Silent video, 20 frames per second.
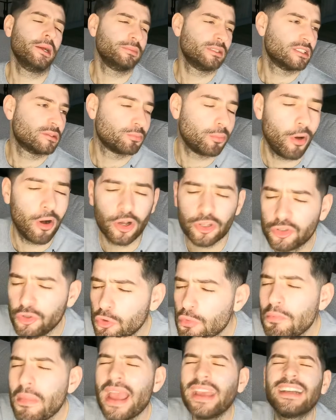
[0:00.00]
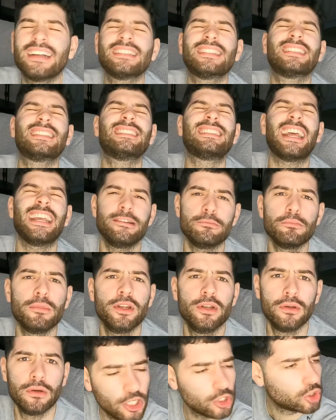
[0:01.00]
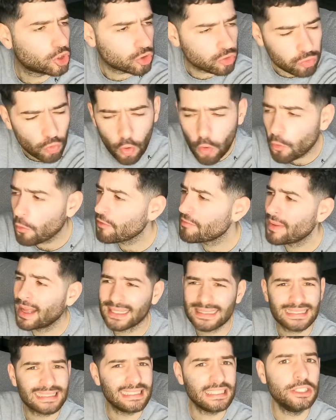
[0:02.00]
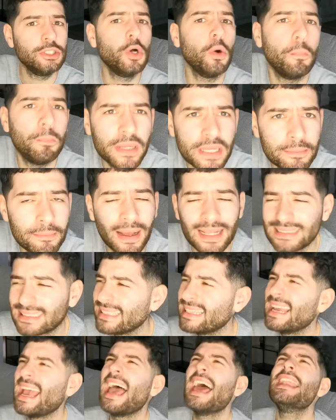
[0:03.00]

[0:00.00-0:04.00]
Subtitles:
James's Park. You make a statement. Get a draw with Man City or beat Man City.